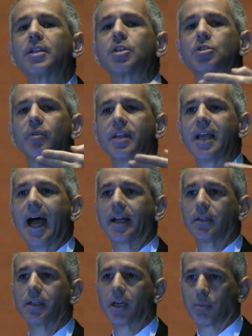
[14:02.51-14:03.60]
registering the
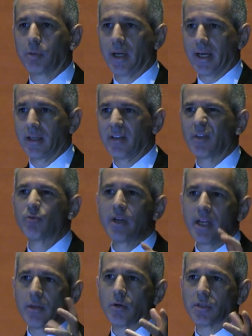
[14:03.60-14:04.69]
analytic plan? If you
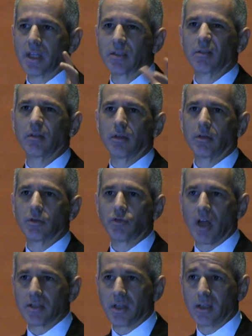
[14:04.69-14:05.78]
read those things in
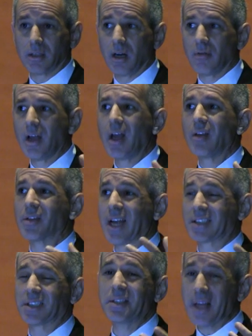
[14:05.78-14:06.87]
clinicaltrials.gov, there's
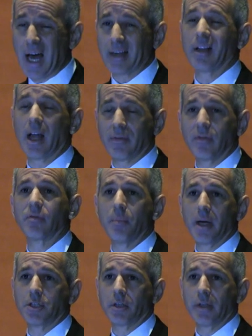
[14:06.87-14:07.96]
actually not a lot of
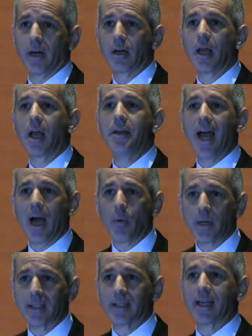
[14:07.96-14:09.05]
information there. Now
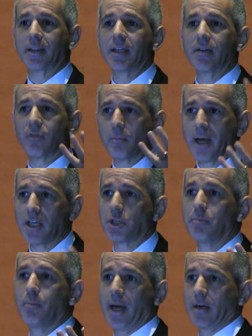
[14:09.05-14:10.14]
we need to get the
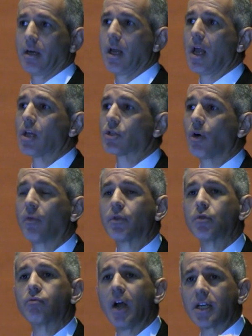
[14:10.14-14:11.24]
information better. So if
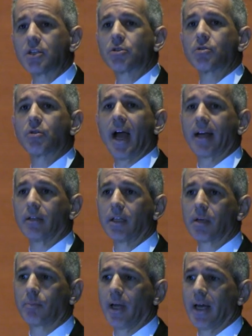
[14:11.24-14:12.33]
you registered your
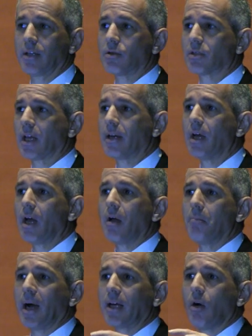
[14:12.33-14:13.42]
analytic plan and you said,
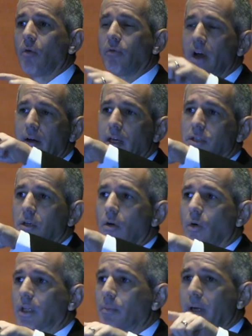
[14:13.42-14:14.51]
my covariates are
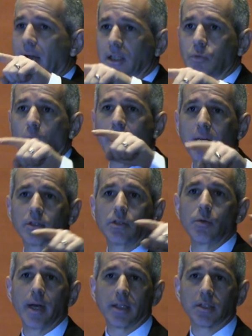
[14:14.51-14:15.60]
going to be X1, X2, and